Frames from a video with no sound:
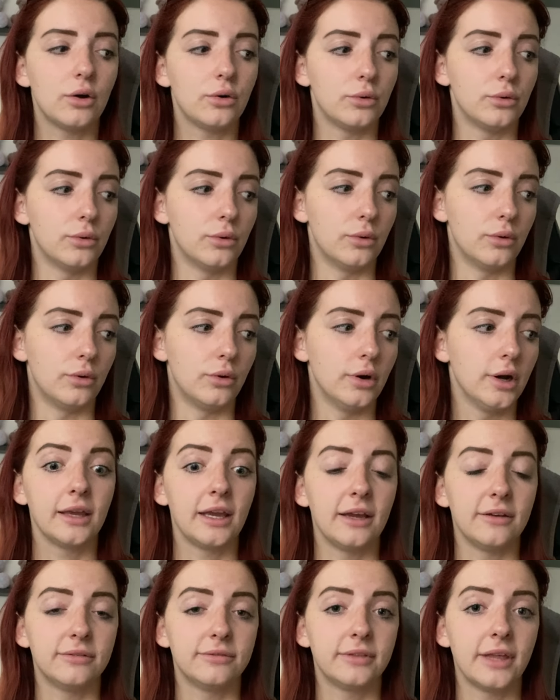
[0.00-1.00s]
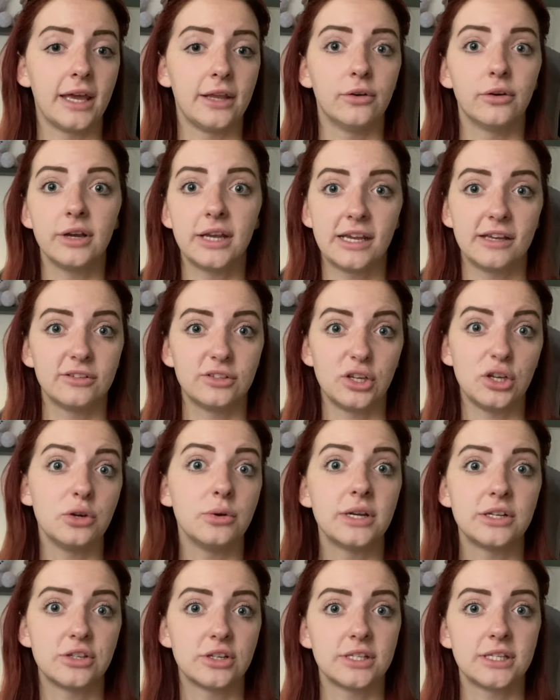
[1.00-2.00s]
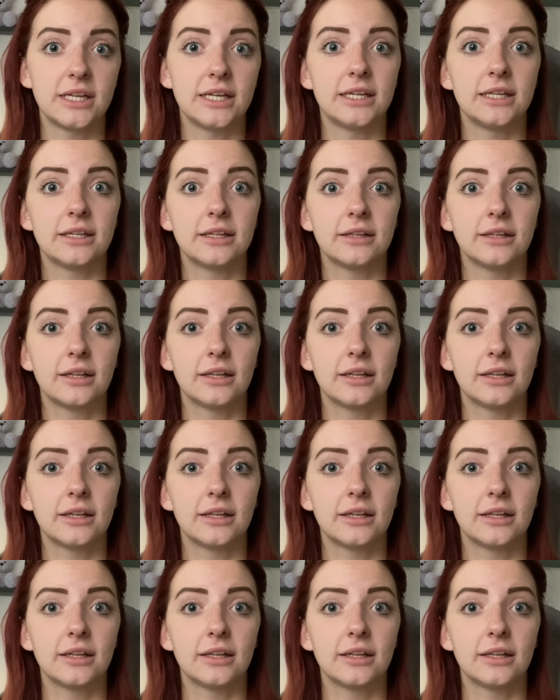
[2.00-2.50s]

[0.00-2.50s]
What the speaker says: or if they're not too interested